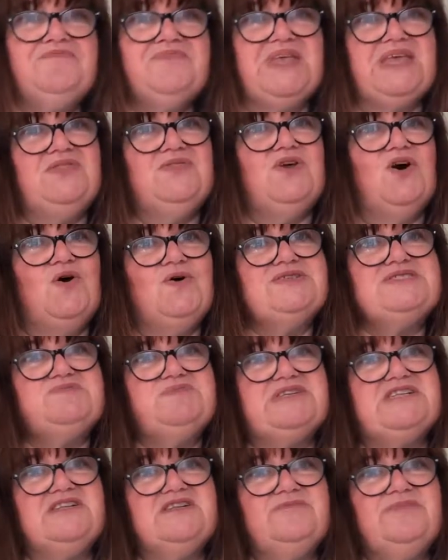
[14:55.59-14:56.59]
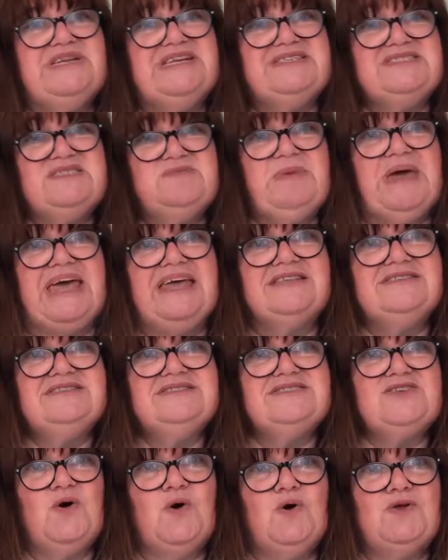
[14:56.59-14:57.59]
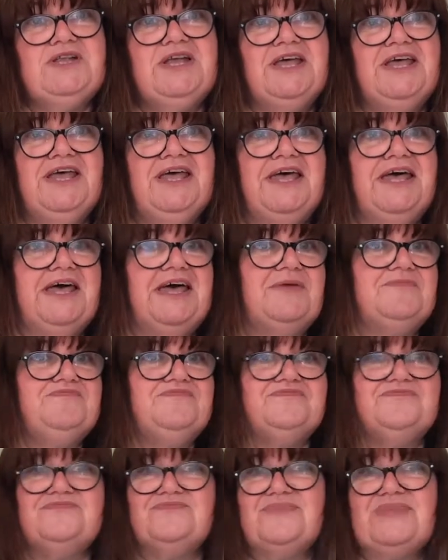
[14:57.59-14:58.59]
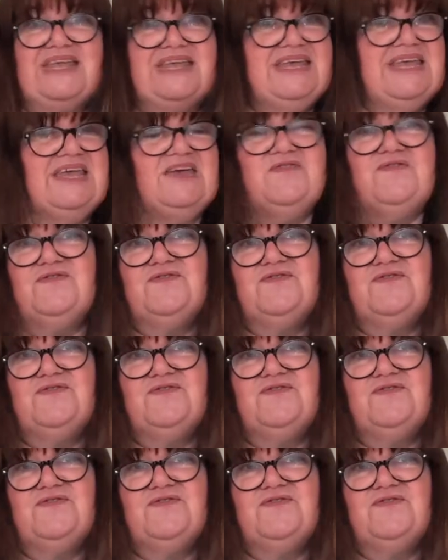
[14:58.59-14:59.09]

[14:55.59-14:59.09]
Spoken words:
in the hospital, but it depends on if